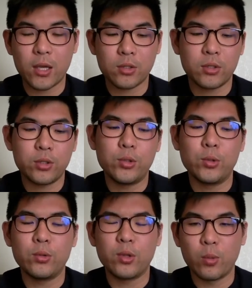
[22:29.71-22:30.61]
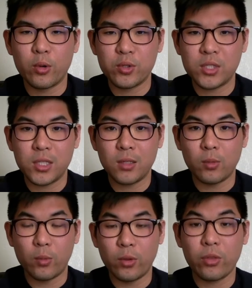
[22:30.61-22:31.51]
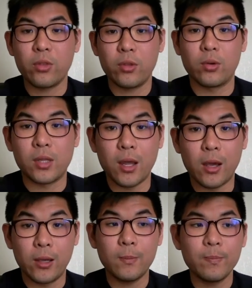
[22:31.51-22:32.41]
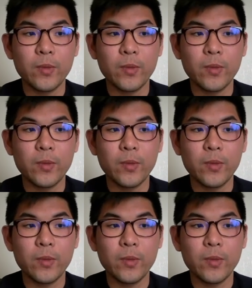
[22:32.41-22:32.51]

actually do the worksheet with your client